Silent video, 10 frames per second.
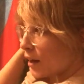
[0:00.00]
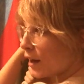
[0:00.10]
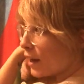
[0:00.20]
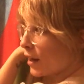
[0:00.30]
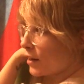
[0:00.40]

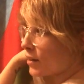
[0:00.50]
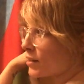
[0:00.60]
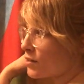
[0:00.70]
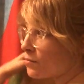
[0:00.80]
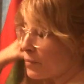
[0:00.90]
and
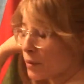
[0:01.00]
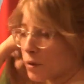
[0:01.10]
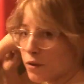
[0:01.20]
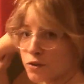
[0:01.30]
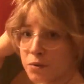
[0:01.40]
it's Big
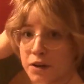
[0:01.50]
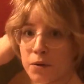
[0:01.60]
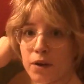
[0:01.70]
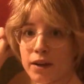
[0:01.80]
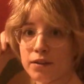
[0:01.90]
Brother
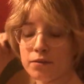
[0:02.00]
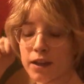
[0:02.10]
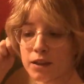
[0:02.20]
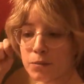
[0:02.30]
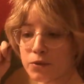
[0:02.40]
21,
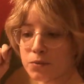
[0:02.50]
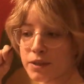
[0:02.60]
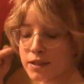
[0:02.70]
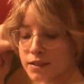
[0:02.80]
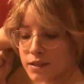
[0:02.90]
like the most
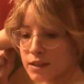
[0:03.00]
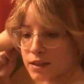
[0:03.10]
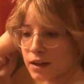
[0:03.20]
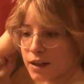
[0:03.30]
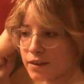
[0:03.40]
recent
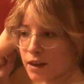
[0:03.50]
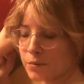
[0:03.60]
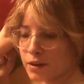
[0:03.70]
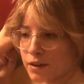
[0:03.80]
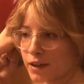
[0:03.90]
season. I think I'm
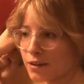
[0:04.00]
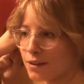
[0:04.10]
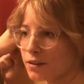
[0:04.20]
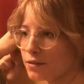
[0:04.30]
gonna like,